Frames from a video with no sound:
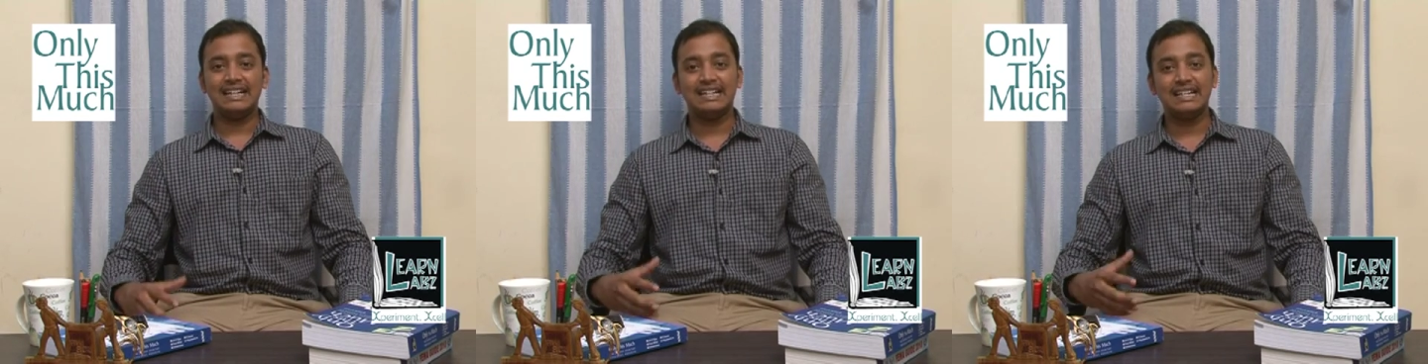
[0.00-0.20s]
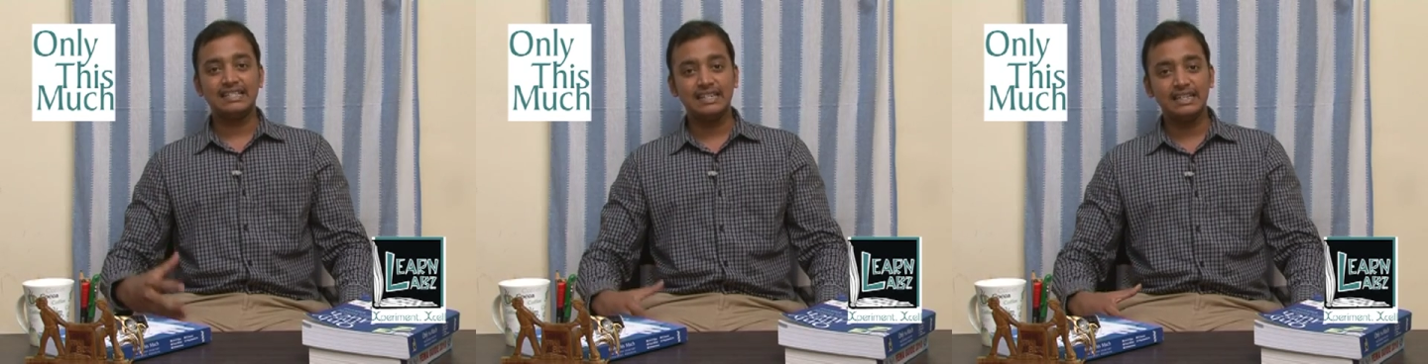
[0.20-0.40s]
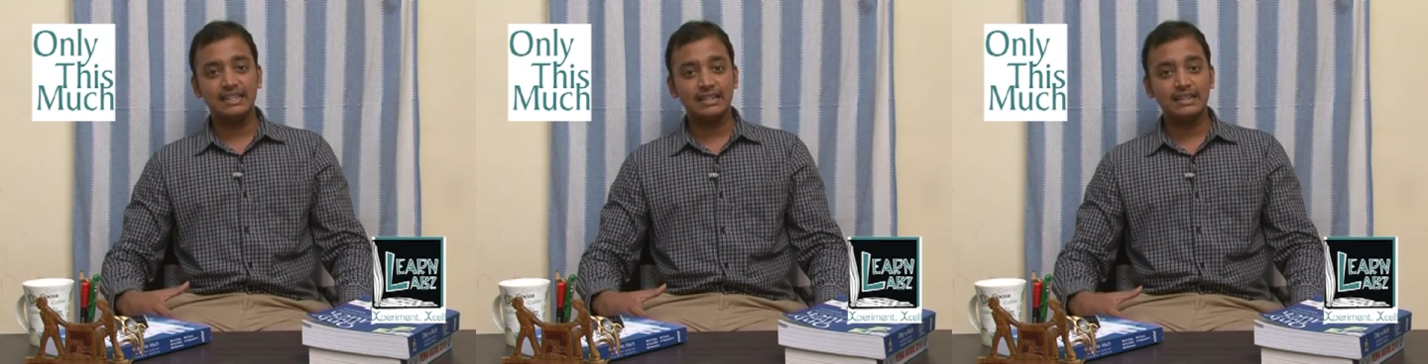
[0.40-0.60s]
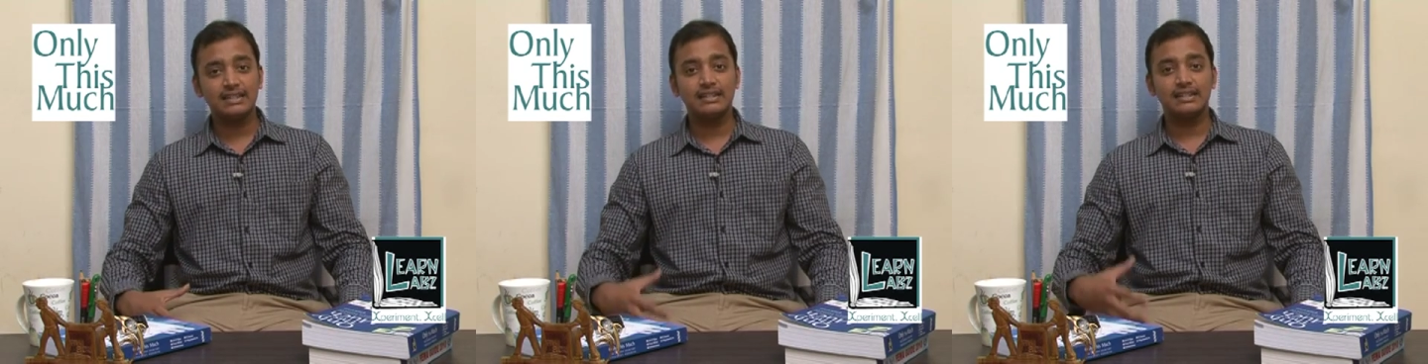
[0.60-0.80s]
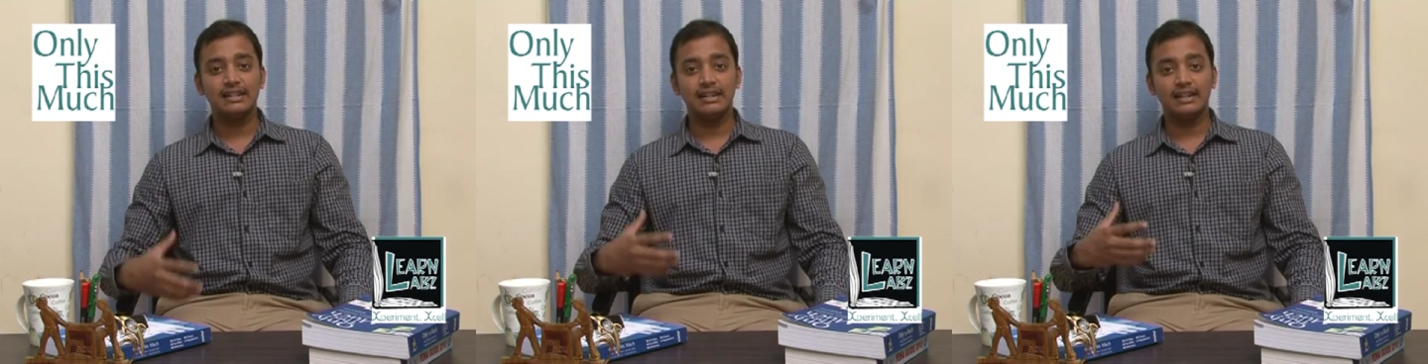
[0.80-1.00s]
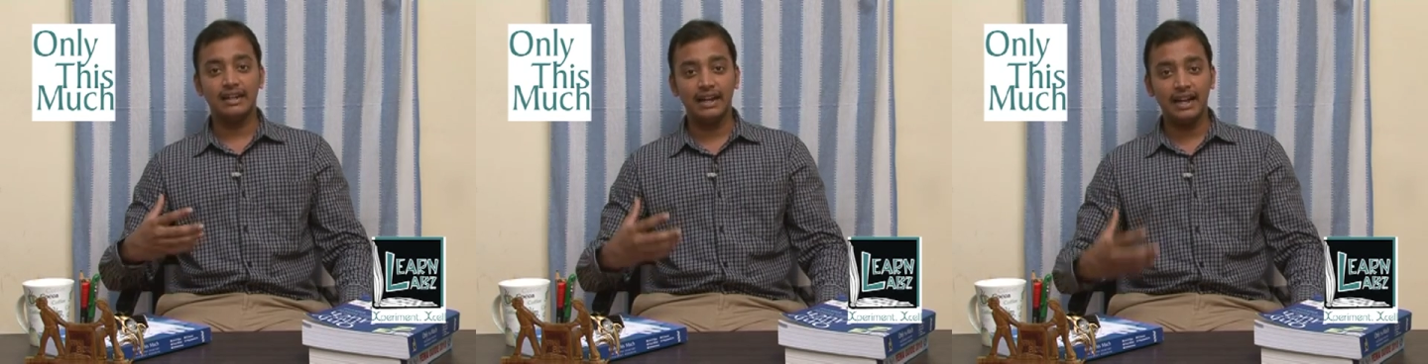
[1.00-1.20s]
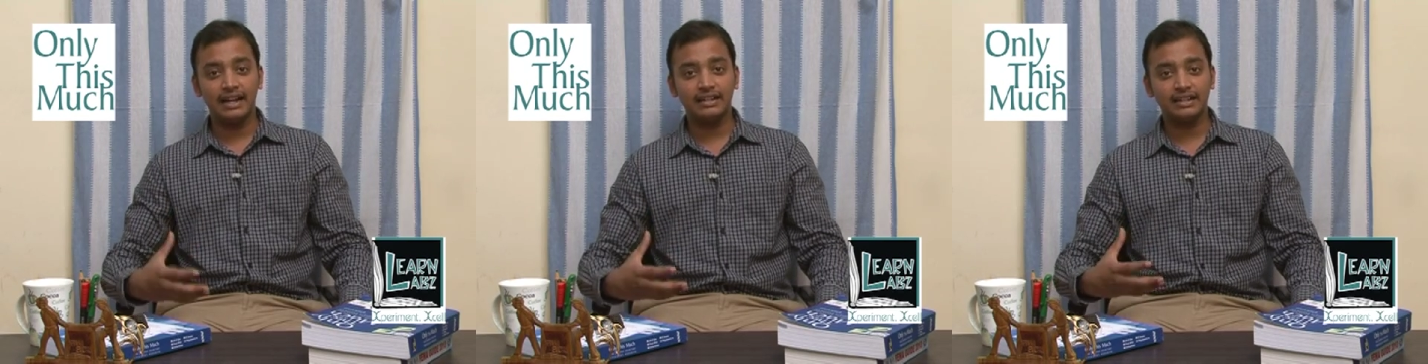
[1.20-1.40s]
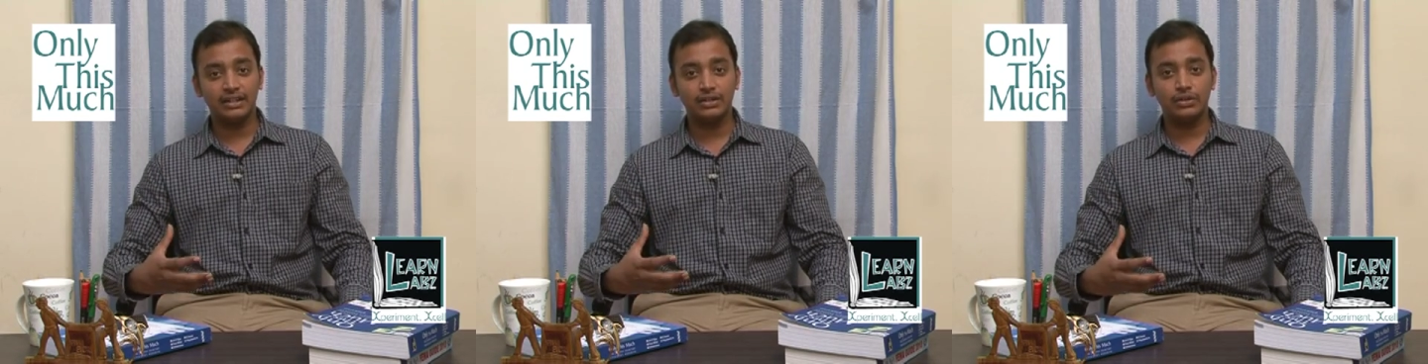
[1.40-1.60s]
Decisions
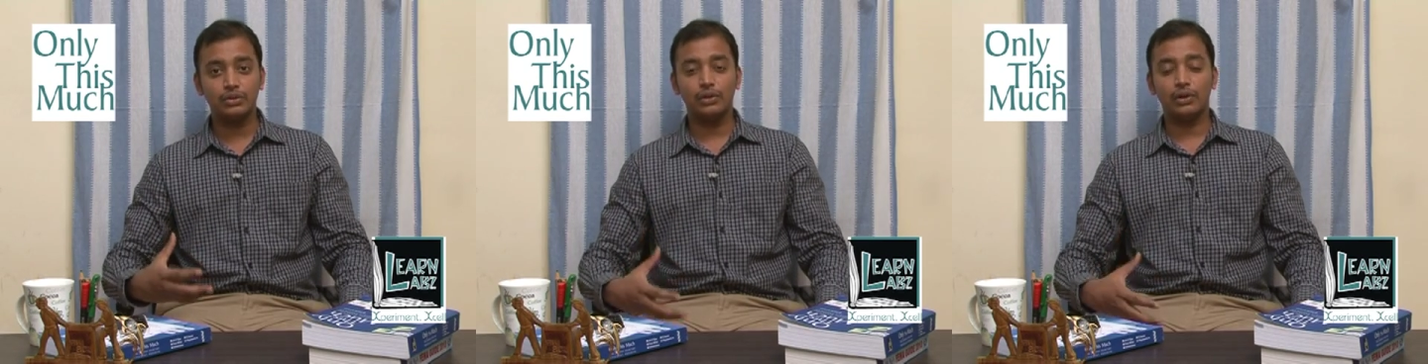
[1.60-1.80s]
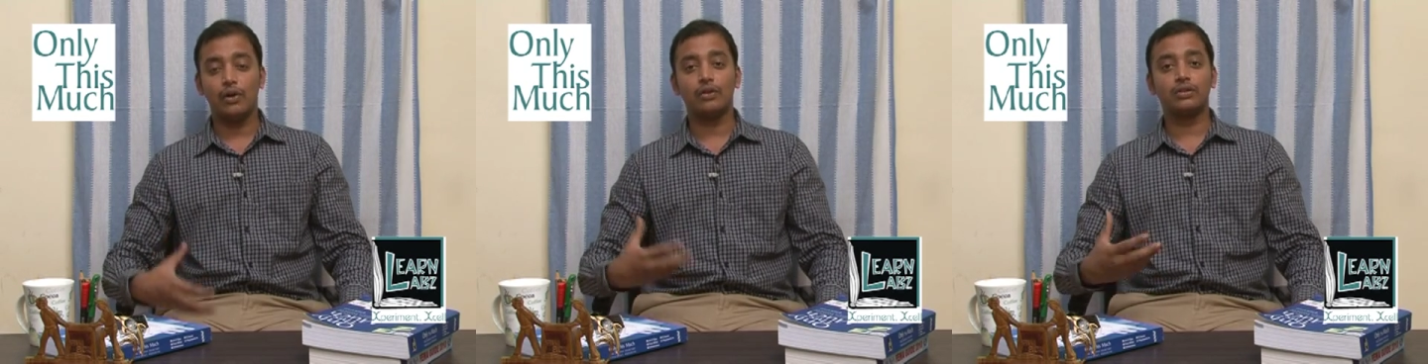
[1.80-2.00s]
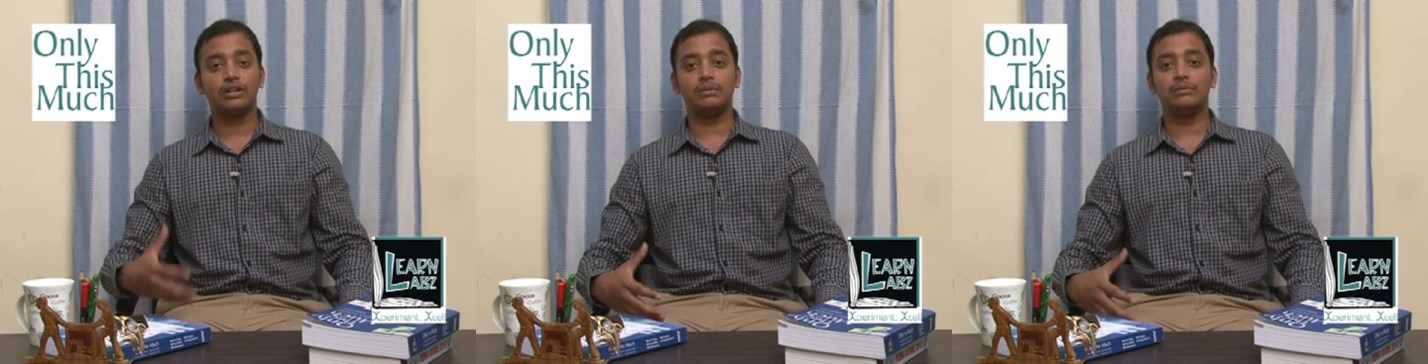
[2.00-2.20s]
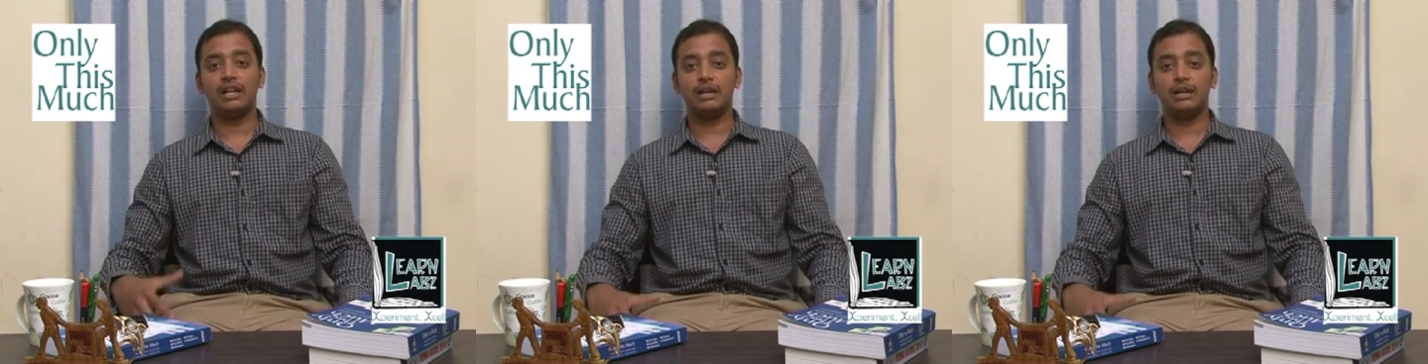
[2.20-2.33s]
related to long-term